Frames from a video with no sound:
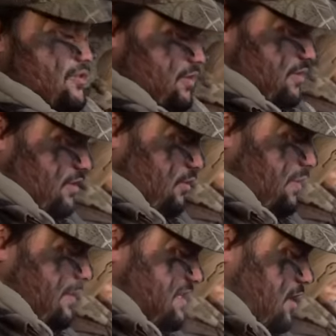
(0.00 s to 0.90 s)
Dude, you know what we
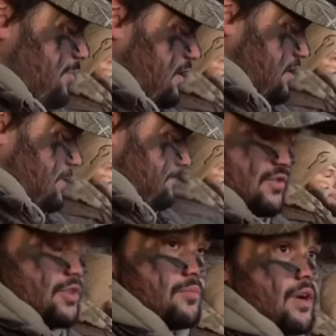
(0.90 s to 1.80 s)
messed up on though?
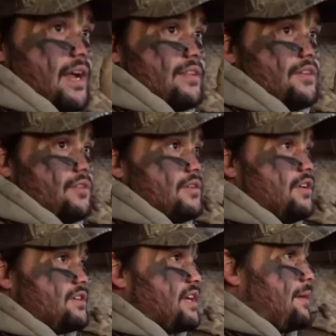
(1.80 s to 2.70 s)
Should have brought a little
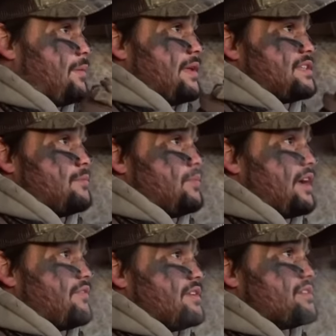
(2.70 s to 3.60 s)
cooktop and made some
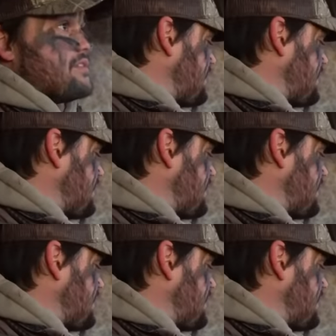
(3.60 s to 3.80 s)
breakfast.